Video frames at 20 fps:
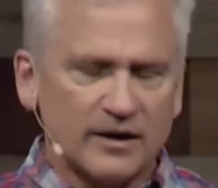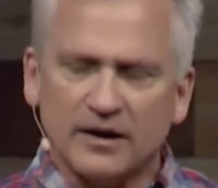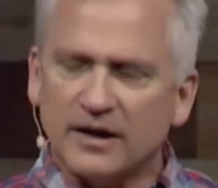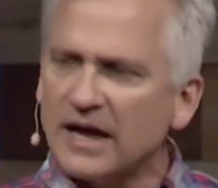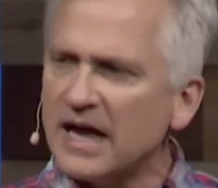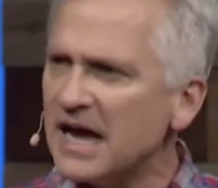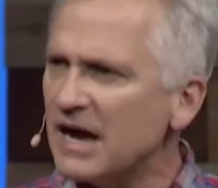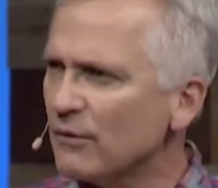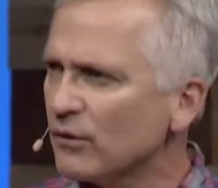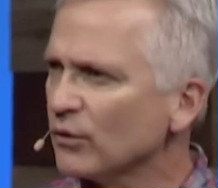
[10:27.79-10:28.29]

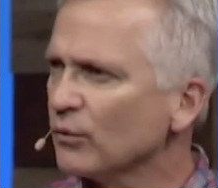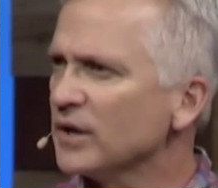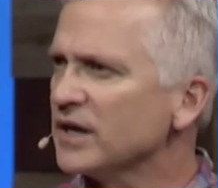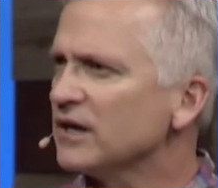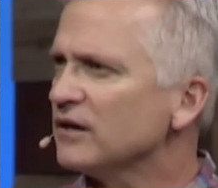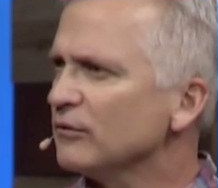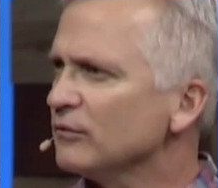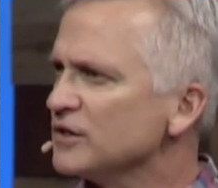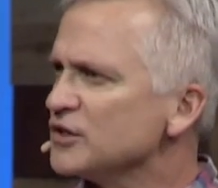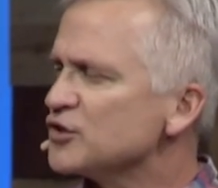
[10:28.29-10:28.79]
how are we
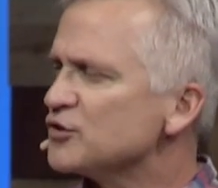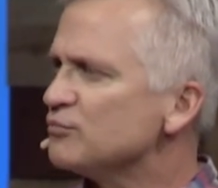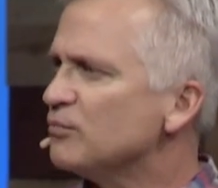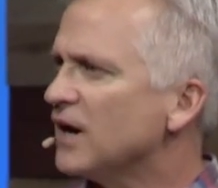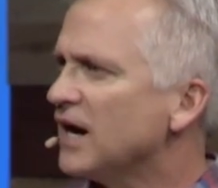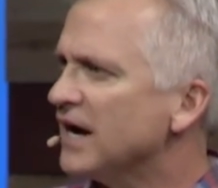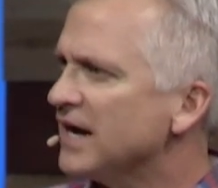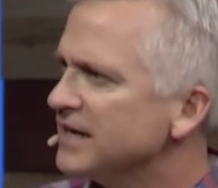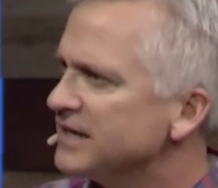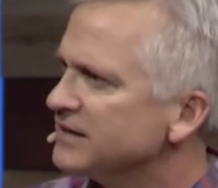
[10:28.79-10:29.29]
going to
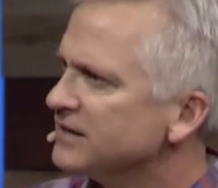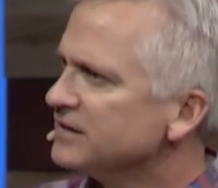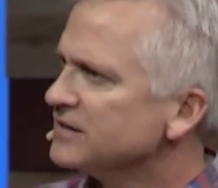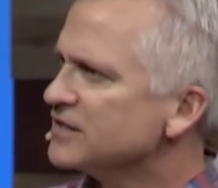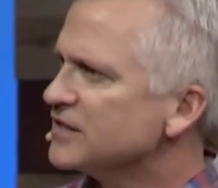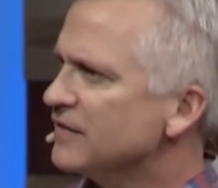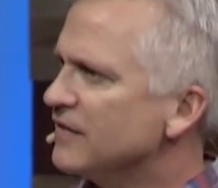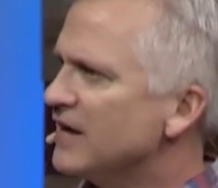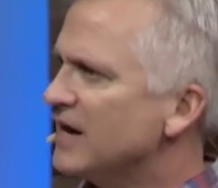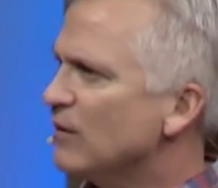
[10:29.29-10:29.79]
respond
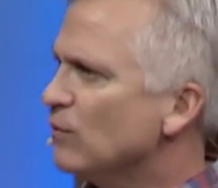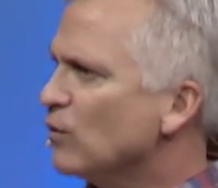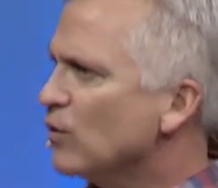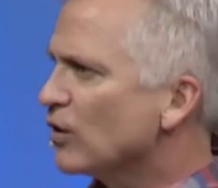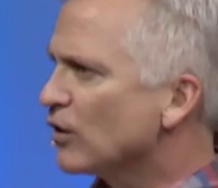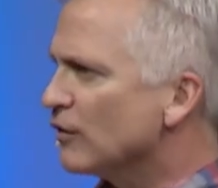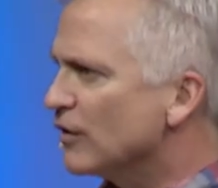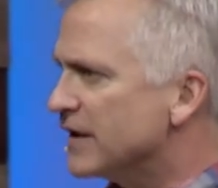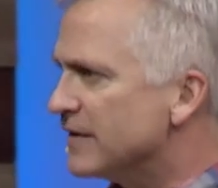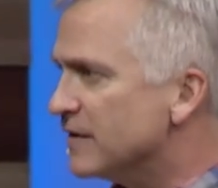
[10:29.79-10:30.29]
to that
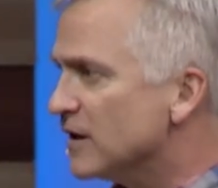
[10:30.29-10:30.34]
worry?